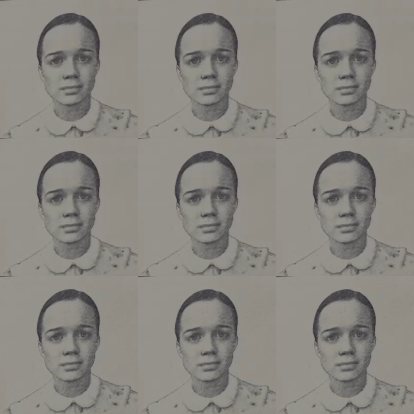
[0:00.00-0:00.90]

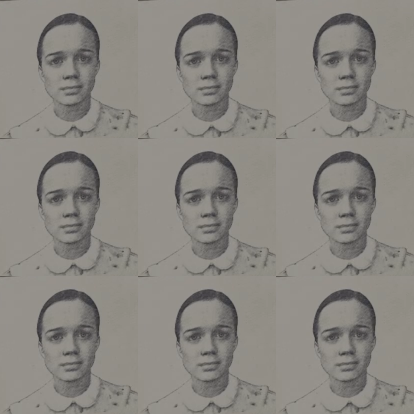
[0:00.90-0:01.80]

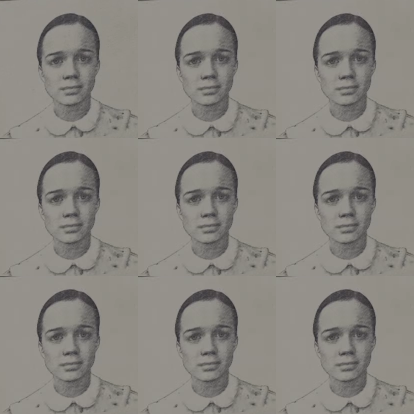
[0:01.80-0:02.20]
(no one is talking)